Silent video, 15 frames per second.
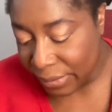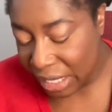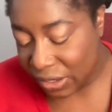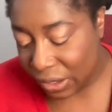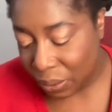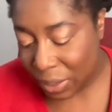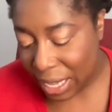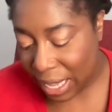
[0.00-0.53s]

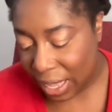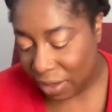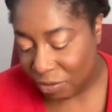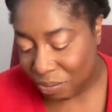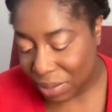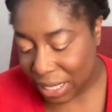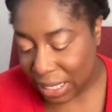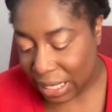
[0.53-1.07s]
So we have
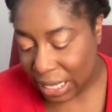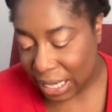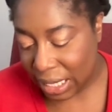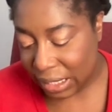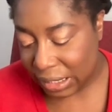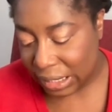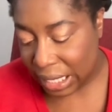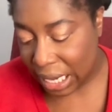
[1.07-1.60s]
Billy,
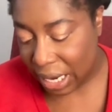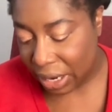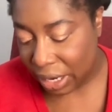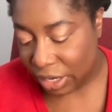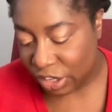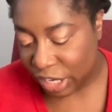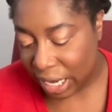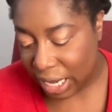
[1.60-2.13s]
Elsie,
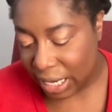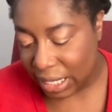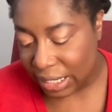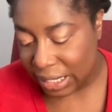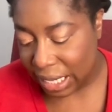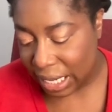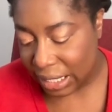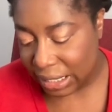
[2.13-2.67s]
Eric, Jade, and
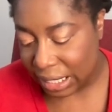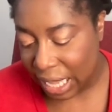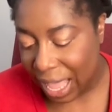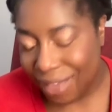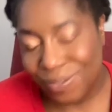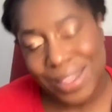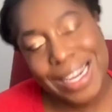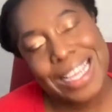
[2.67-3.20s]
Tyson. I
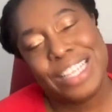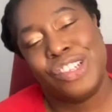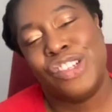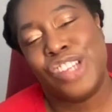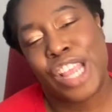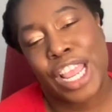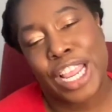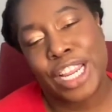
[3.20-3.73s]
feel like it's
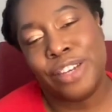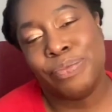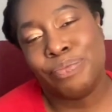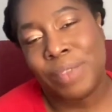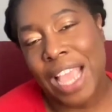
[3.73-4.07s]
Jade.